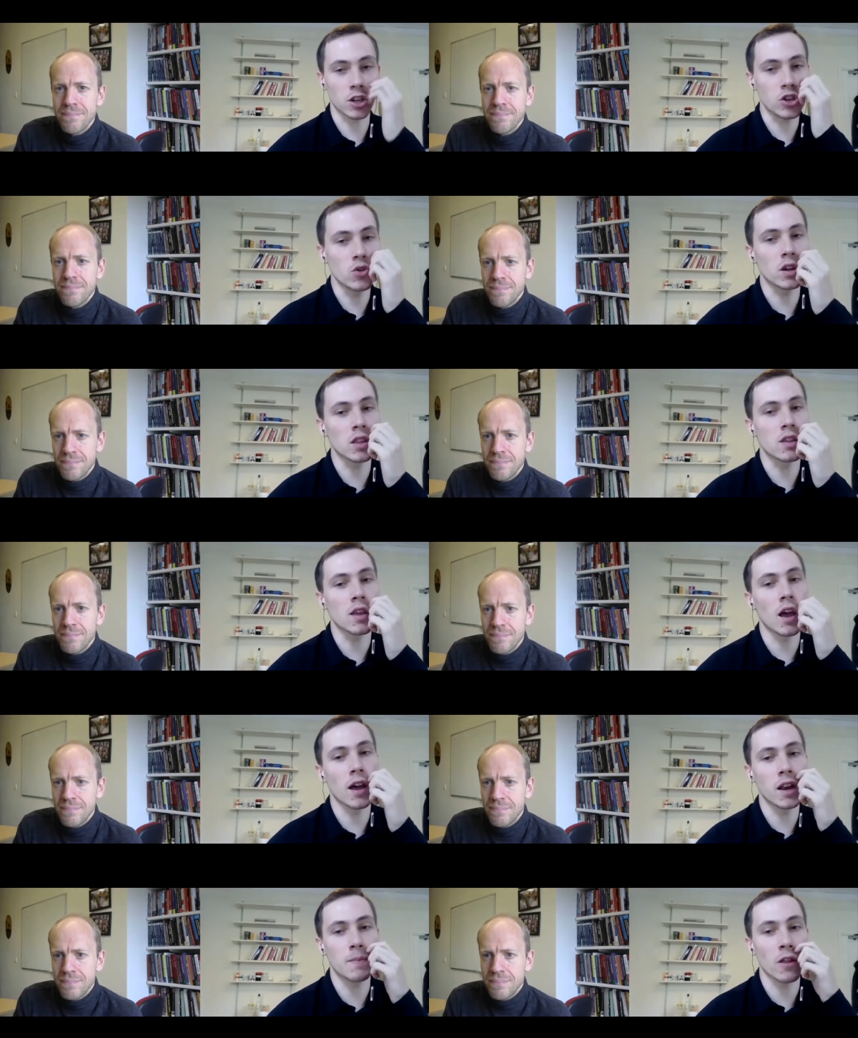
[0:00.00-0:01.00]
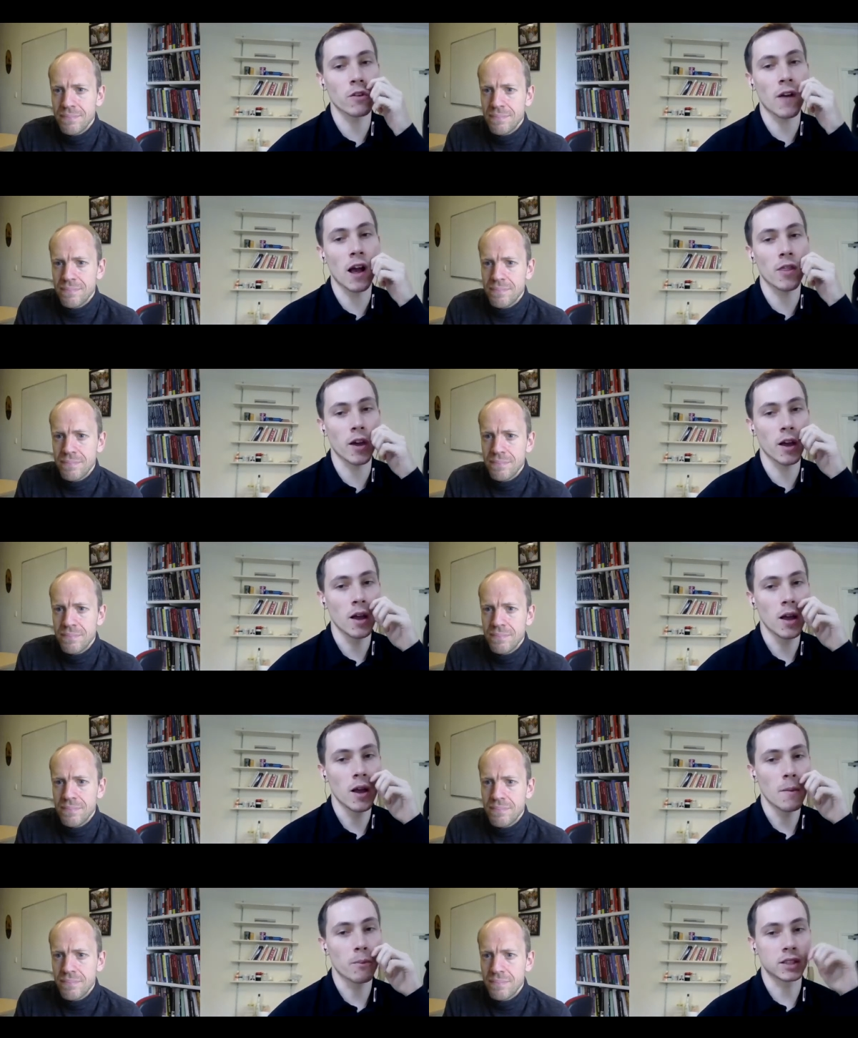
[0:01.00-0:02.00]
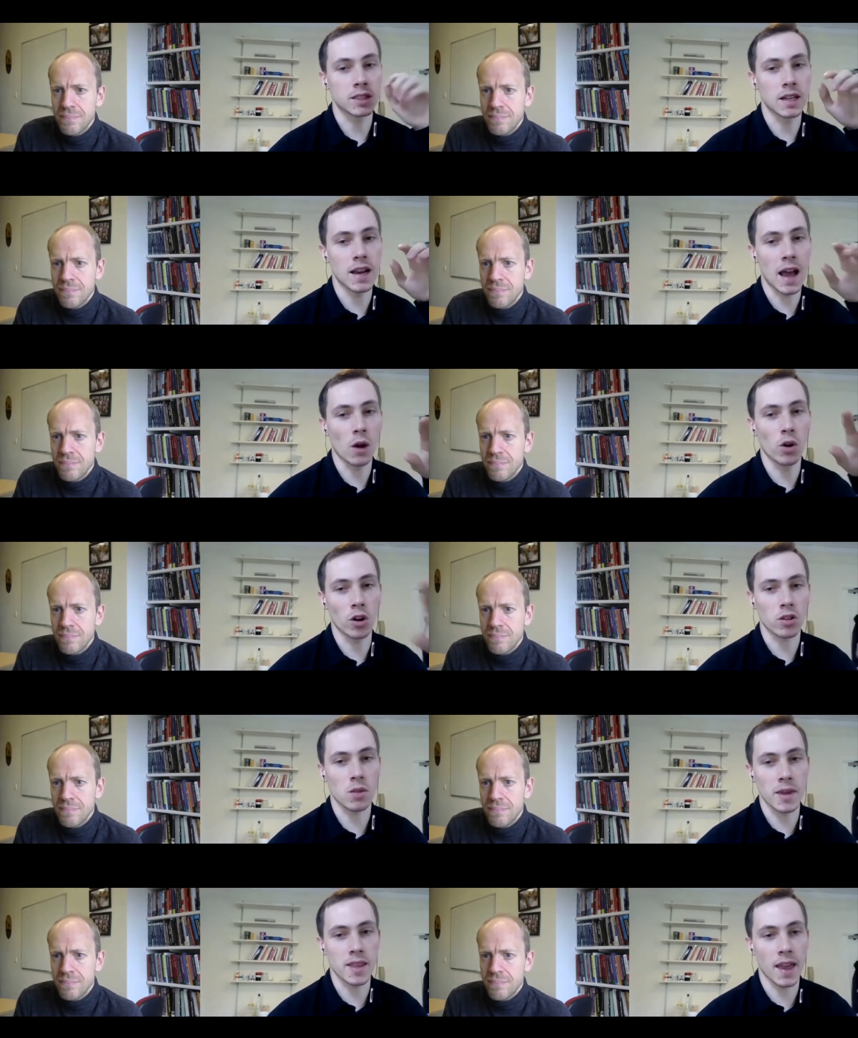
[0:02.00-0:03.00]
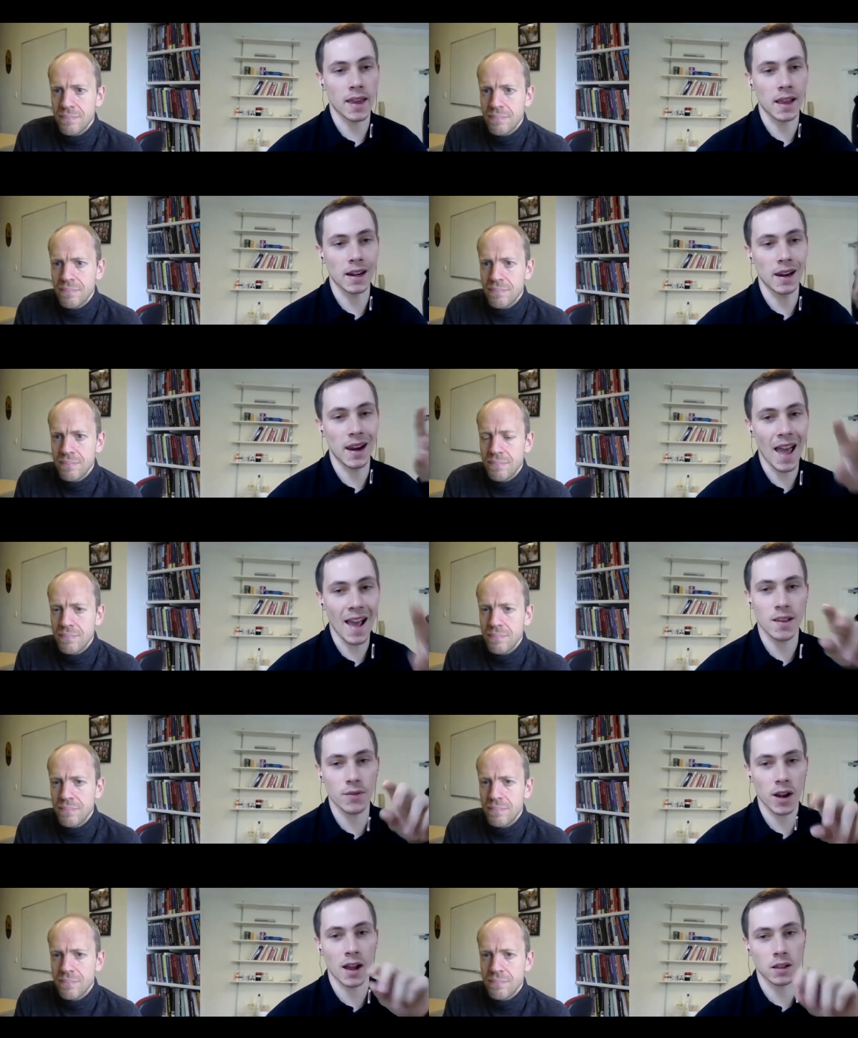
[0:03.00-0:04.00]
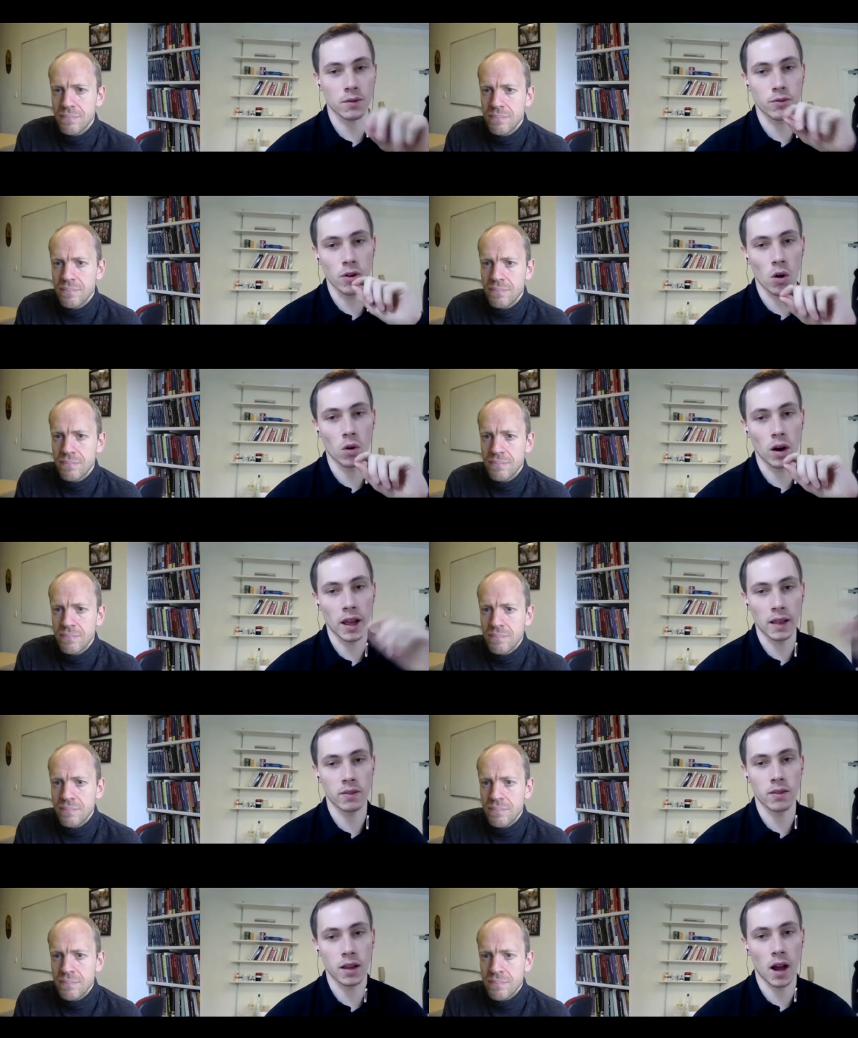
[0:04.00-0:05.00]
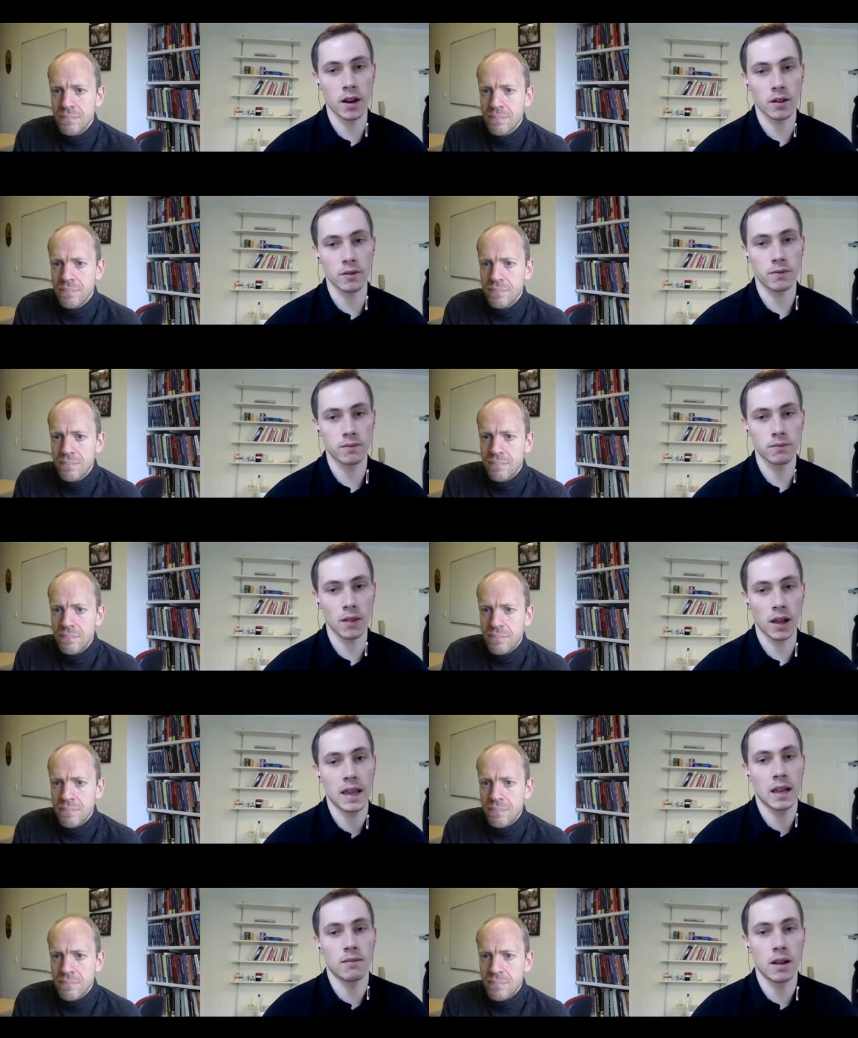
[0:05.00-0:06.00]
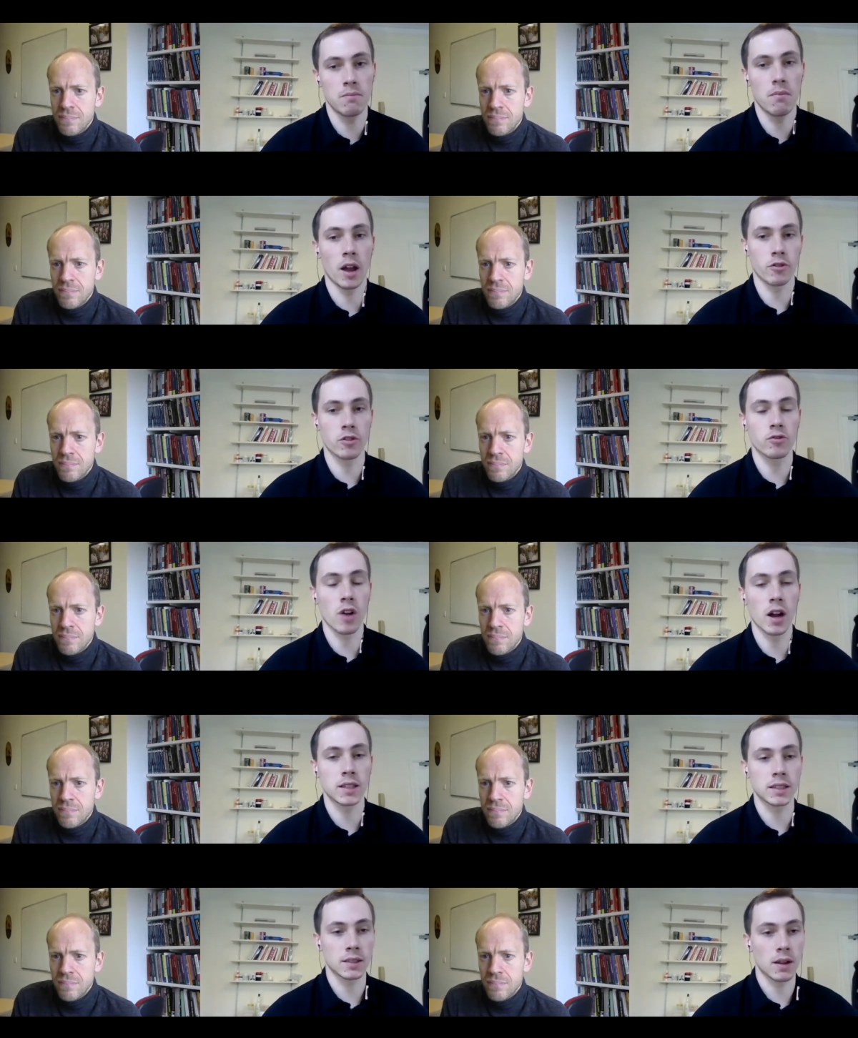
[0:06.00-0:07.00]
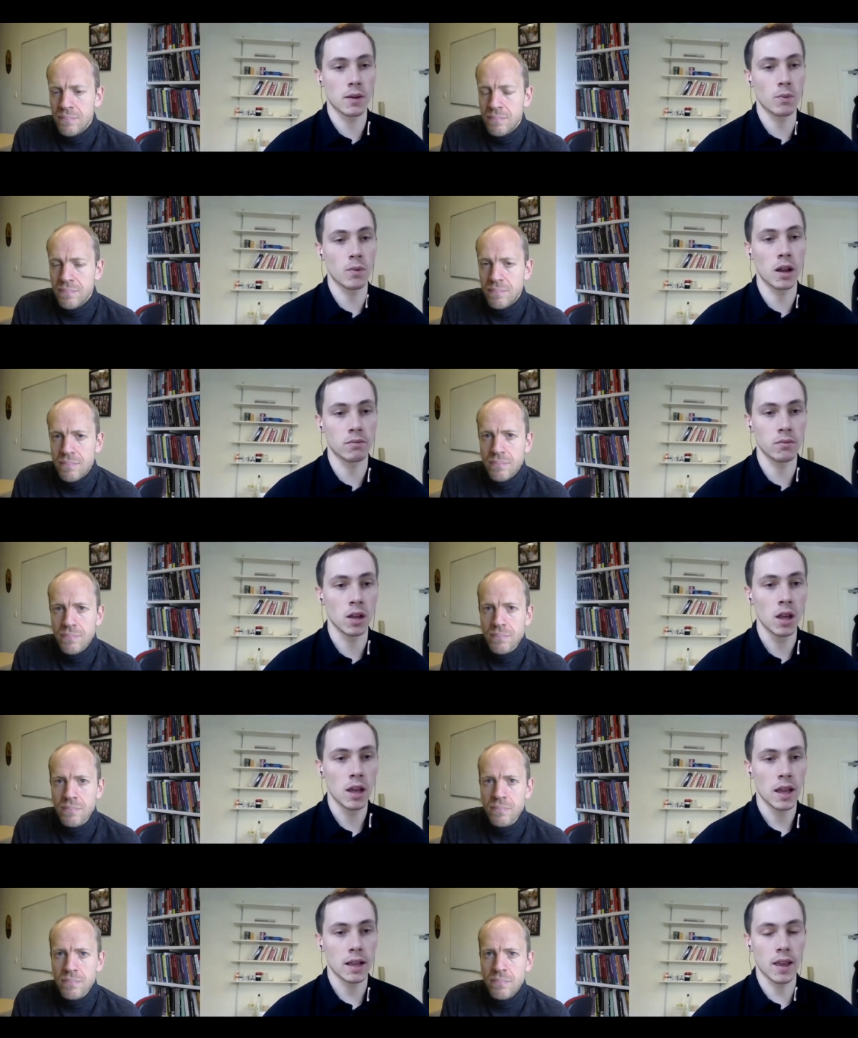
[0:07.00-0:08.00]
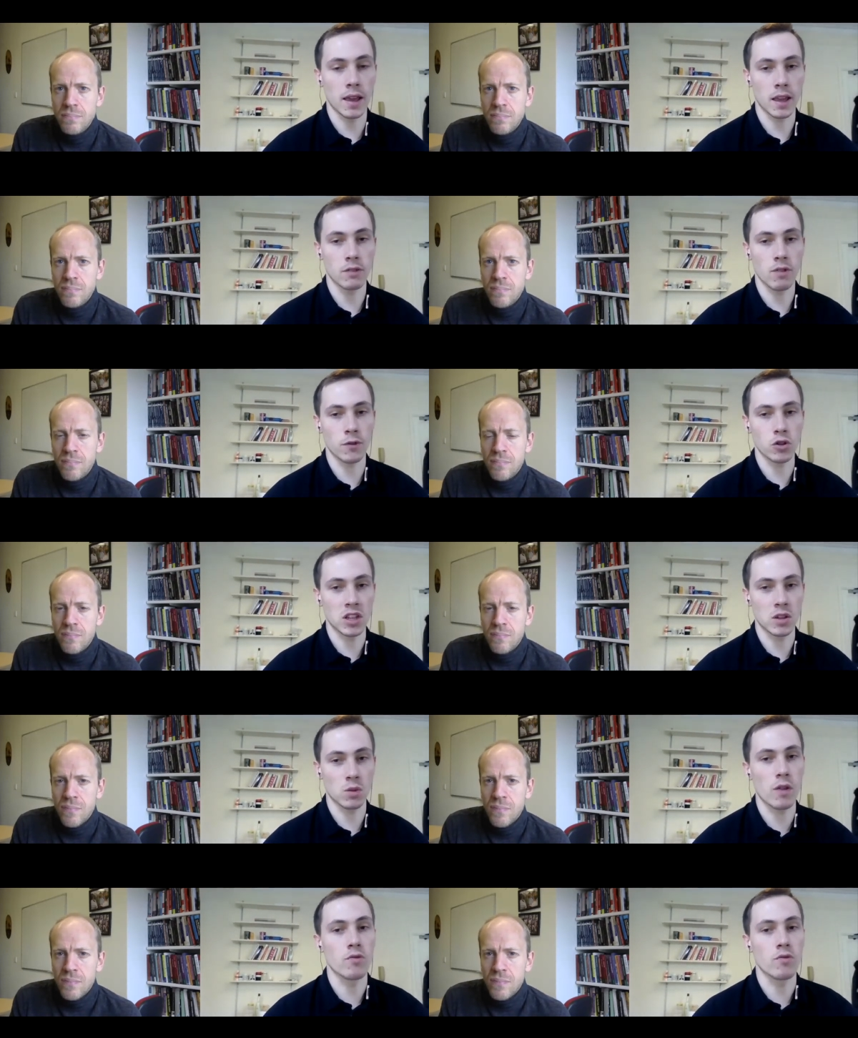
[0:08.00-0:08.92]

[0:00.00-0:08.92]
Speaker 1: Are you concerned about the fact that Britain now looks to be taking less of an active role in the kind of uh, in, in migrant crises and, and, and in taking in refugees when